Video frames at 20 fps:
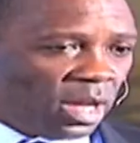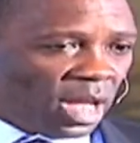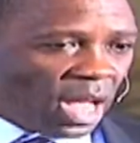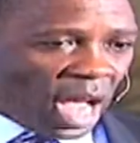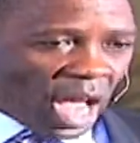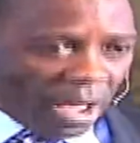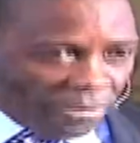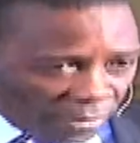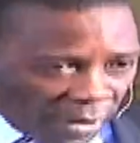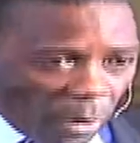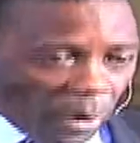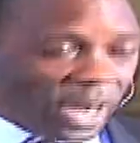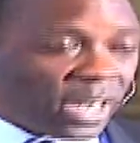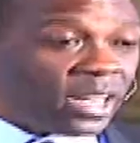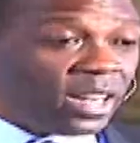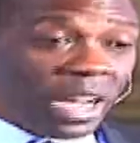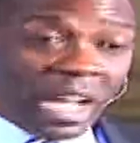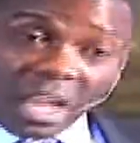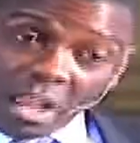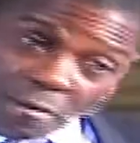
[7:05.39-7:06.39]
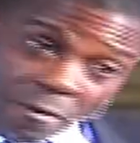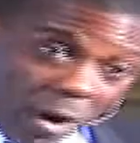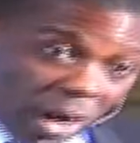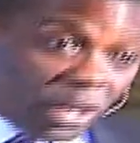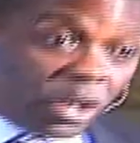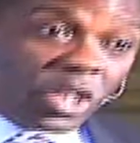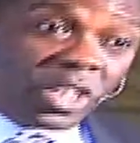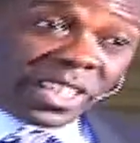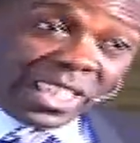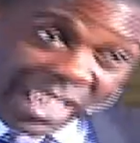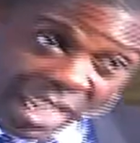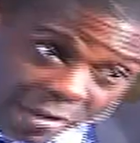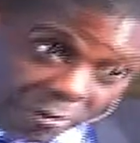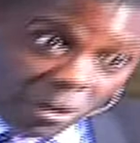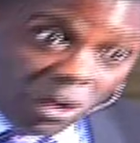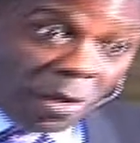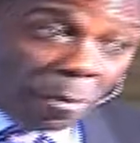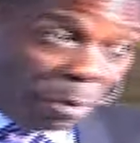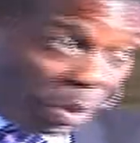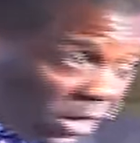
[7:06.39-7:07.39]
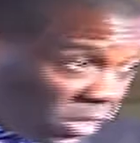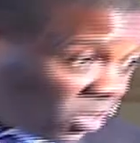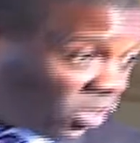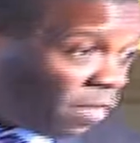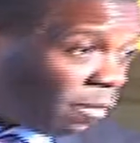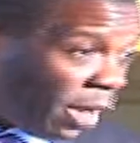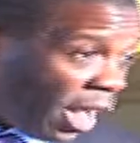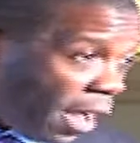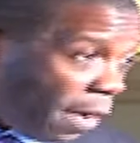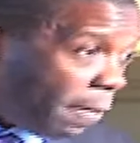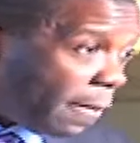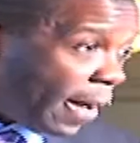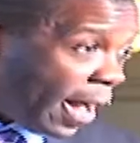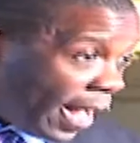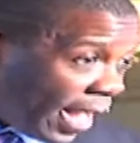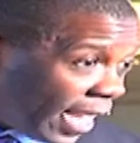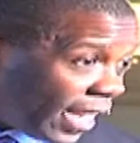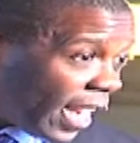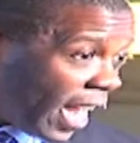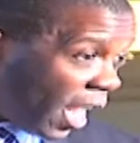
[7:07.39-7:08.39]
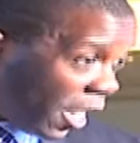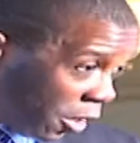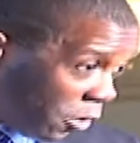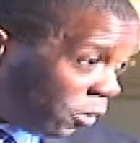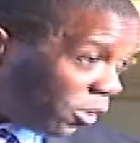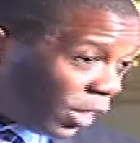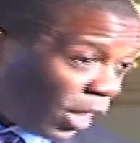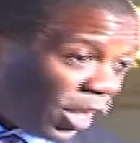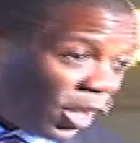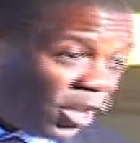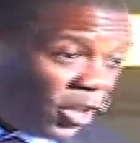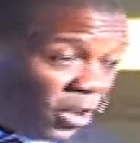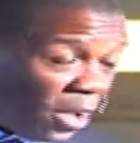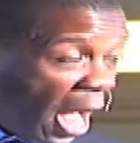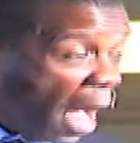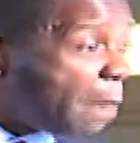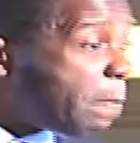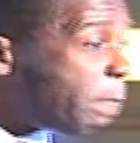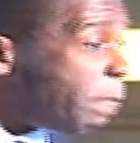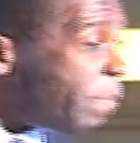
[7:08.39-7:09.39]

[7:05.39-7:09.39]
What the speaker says: If I wanted to give you a piece of my mind, I could tell you, I'm